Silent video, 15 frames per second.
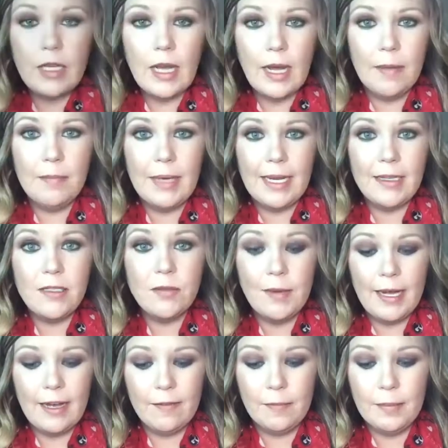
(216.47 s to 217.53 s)
Up next,
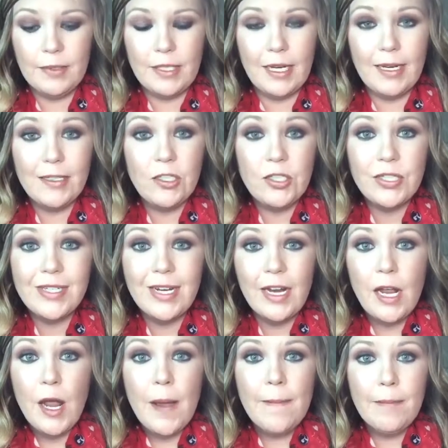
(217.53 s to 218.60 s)
we have blush.
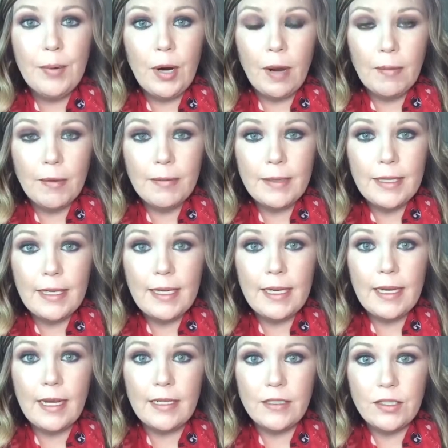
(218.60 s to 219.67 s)

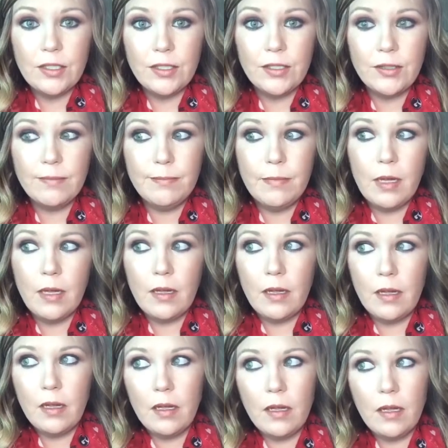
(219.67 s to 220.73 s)
Probably until
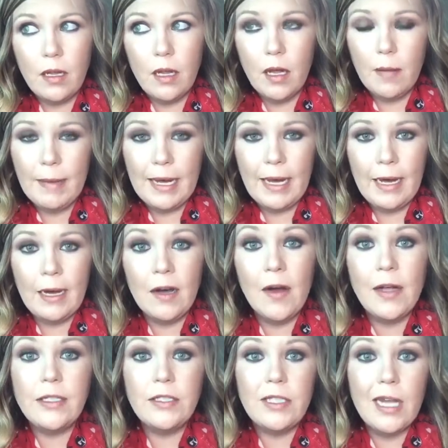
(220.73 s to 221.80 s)
about
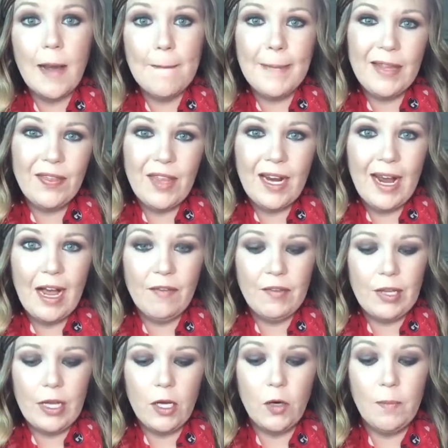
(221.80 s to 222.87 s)
a month and a half
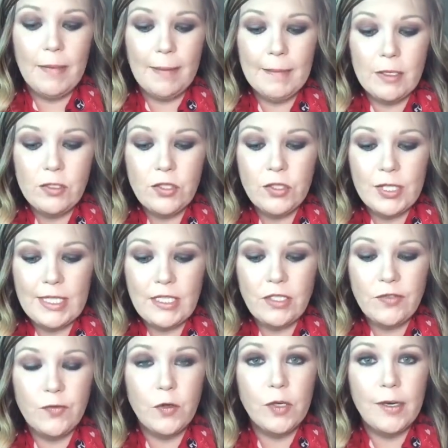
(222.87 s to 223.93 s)
ago, my most
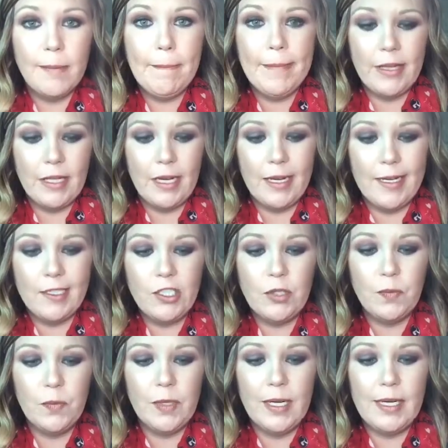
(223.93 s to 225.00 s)
reached for
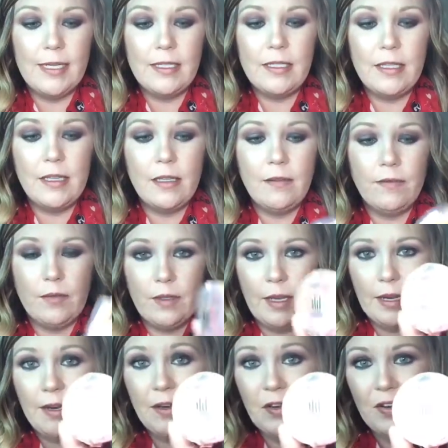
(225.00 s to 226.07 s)
blush was,
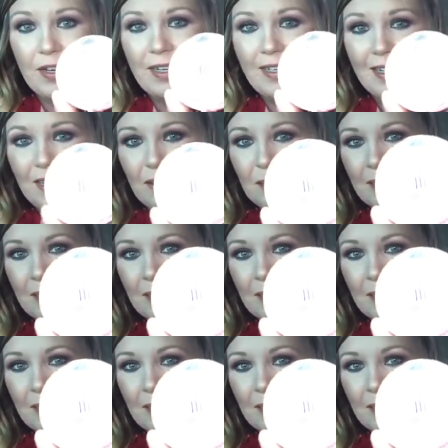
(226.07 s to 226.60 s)
and you can tell